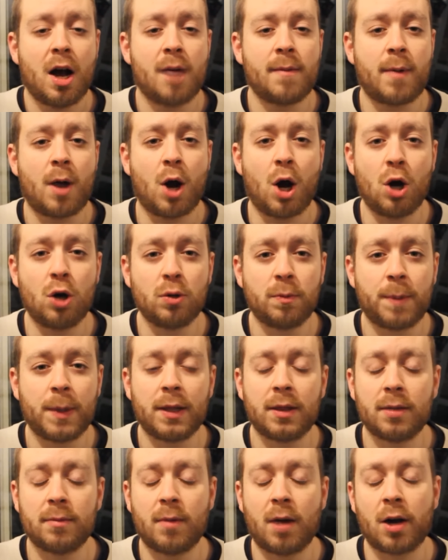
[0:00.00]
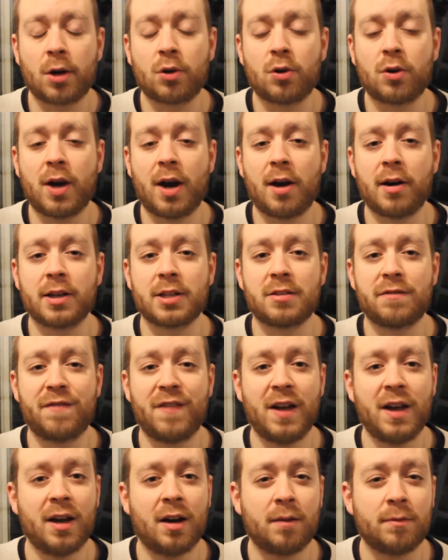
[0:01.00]
I'm hoping that Michael Carrick's
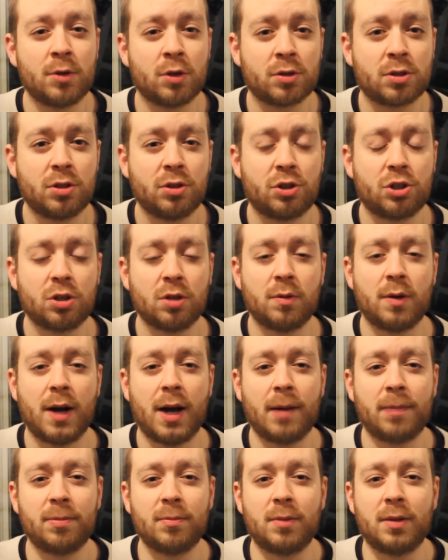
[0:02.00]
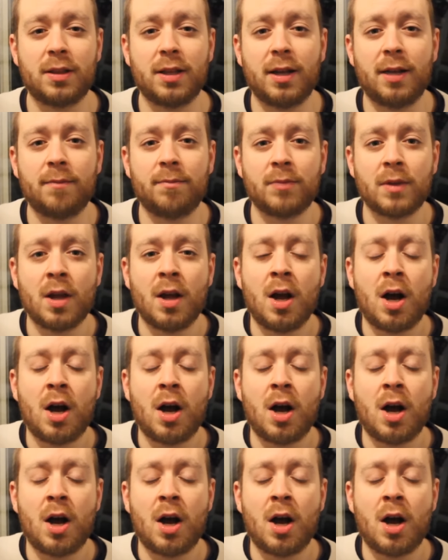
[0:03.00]
fit. I'm not too sure what happened with him.